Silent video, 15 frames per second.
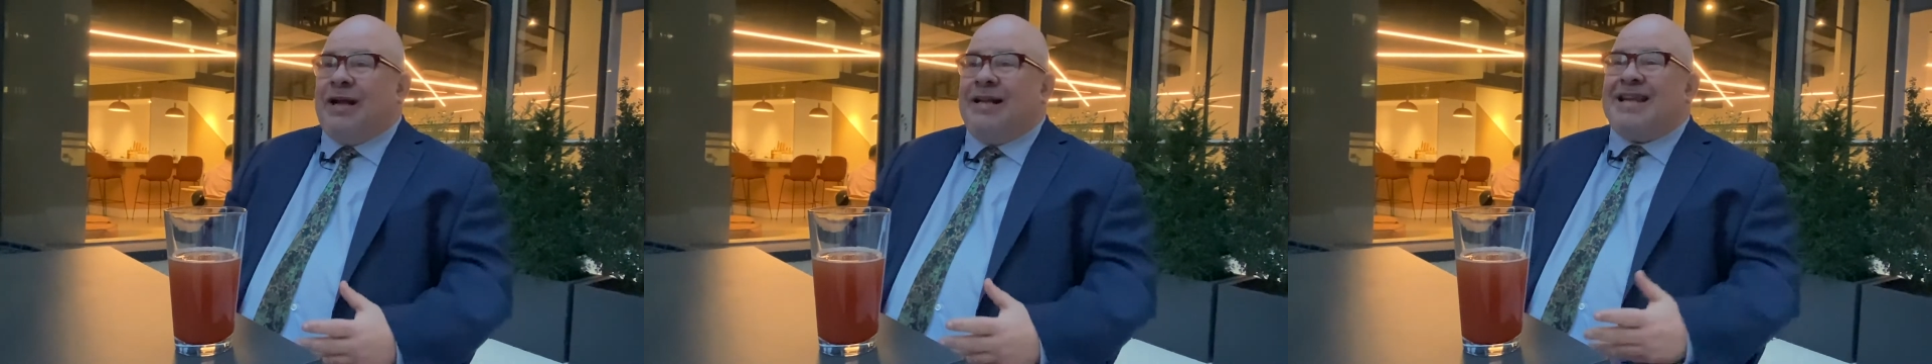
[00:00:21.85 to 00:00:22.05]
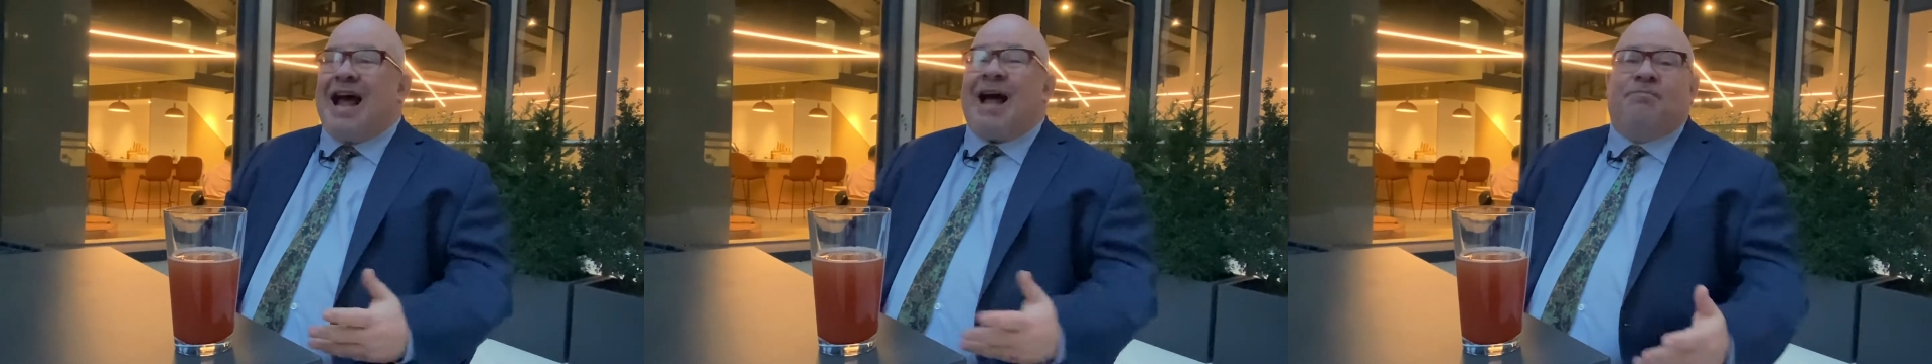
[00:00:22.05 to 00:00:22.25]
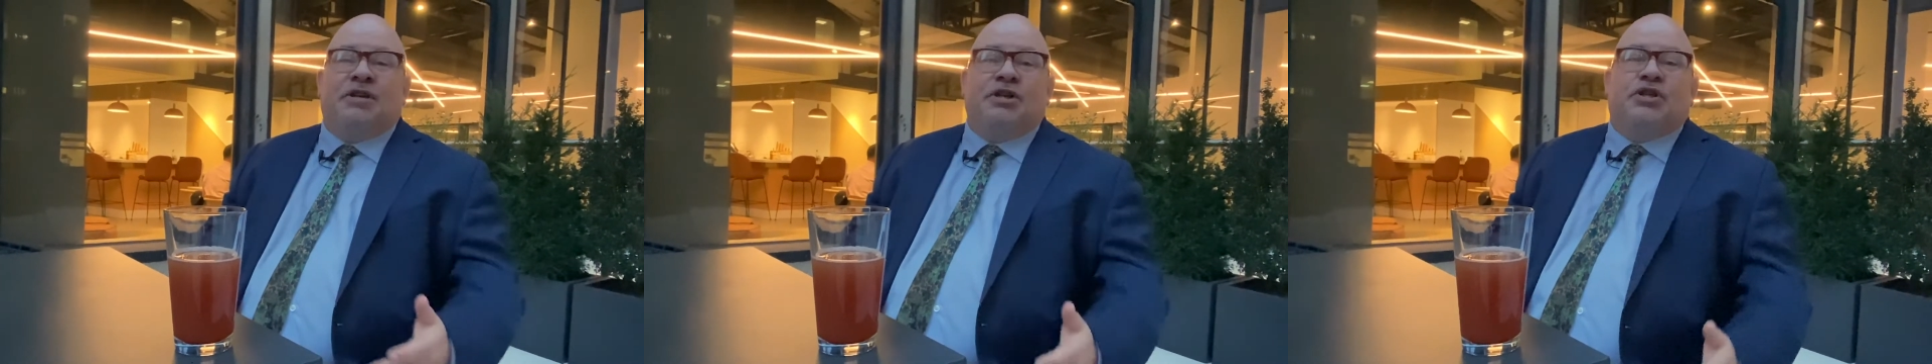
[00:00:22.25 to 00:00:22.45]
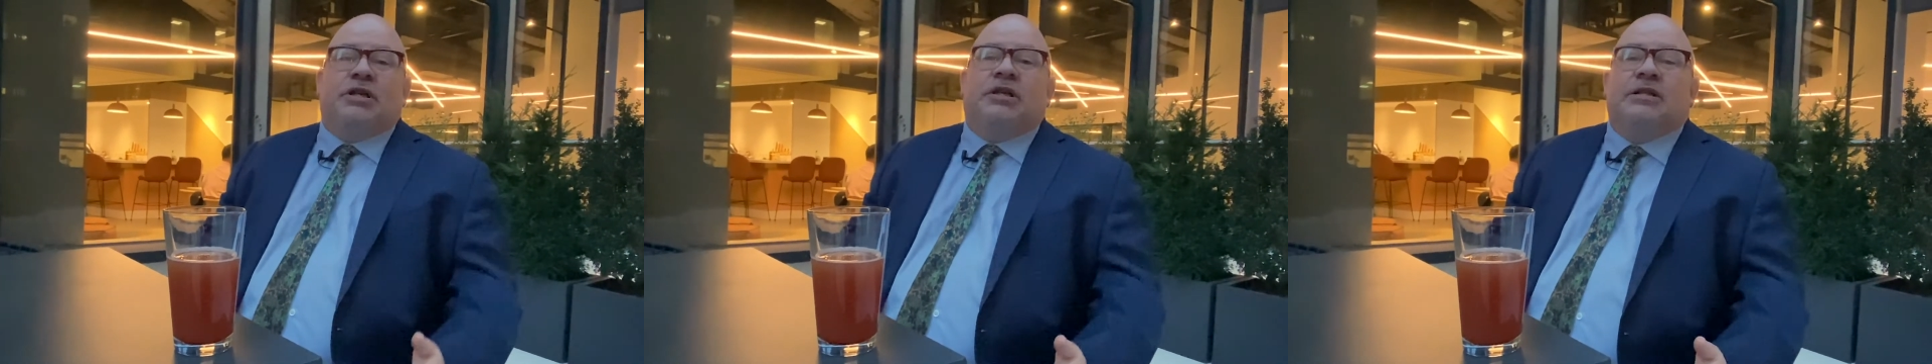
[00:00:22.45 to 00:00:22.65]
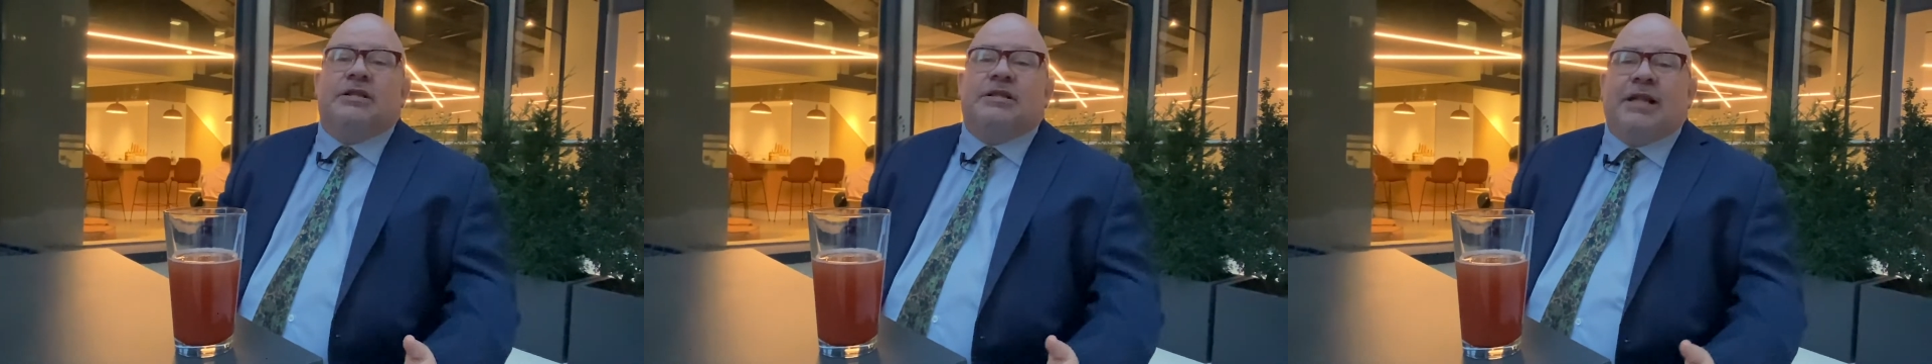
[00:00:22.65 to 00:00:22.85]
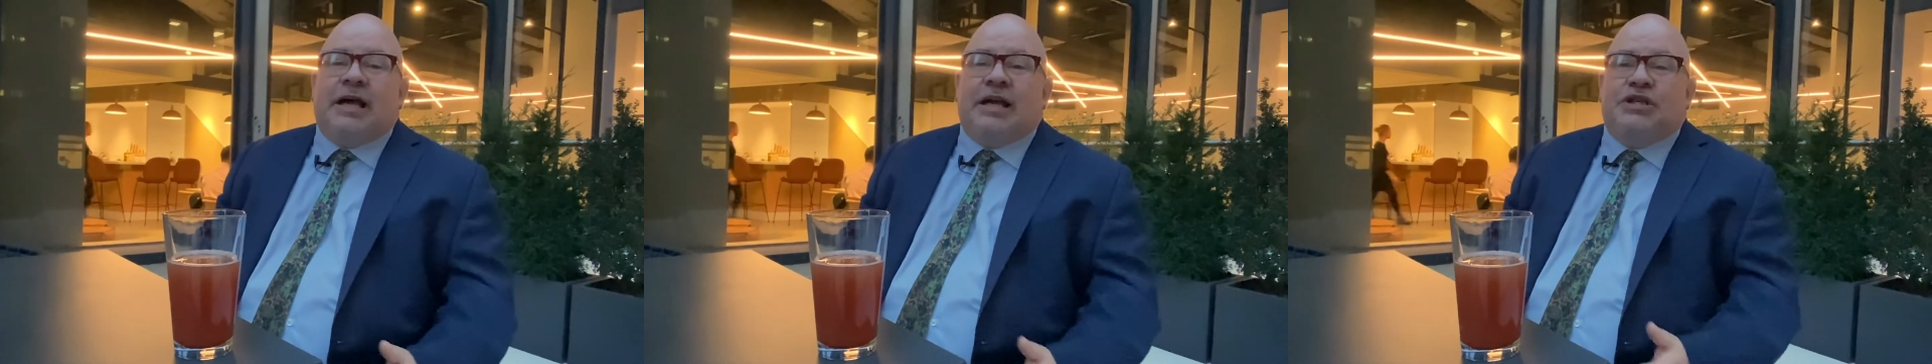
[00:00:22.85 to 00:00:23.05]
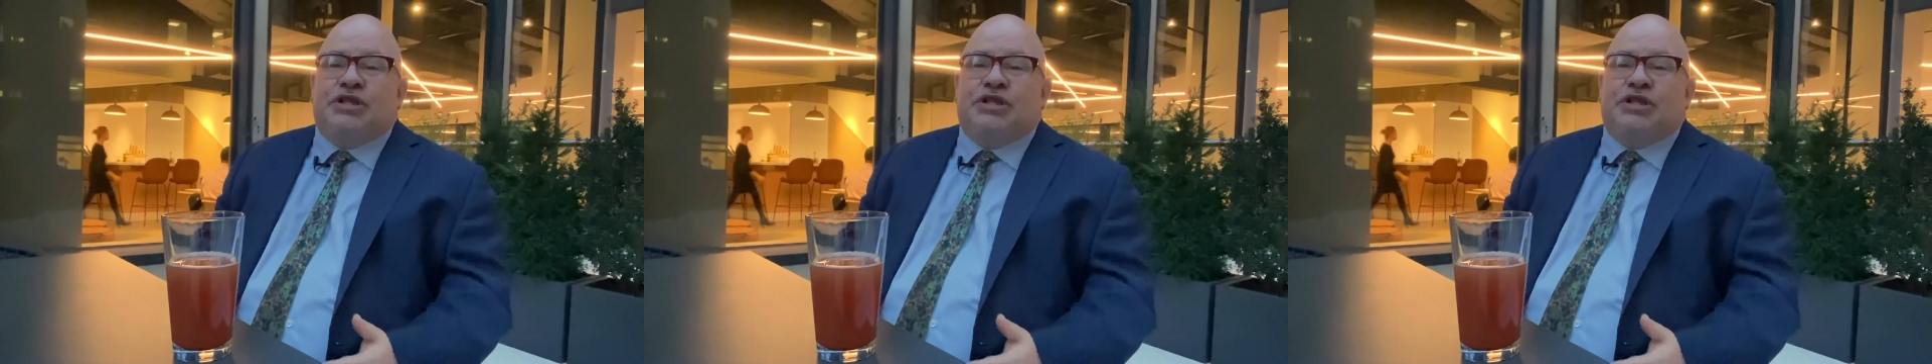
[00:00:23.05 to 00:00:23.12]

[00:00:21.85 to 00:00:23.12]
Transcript: adaptogens, like